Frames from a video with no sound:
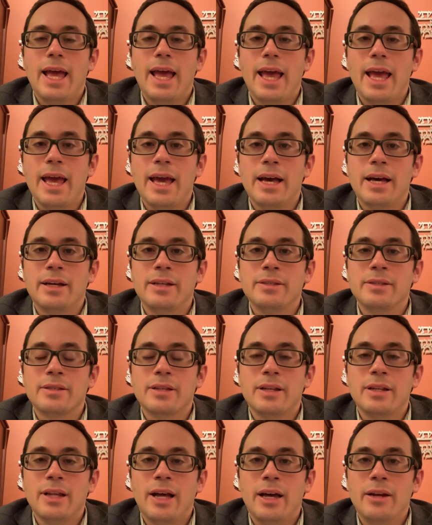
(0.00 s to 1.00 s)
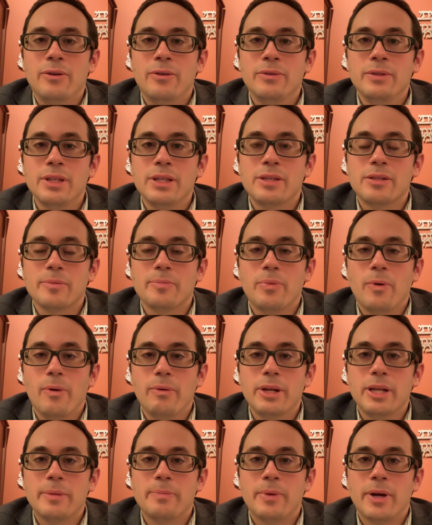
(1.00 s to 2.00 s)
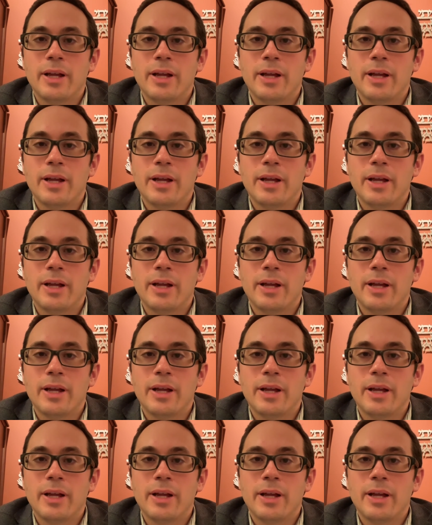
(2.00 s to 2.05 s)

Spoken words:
and not only supported,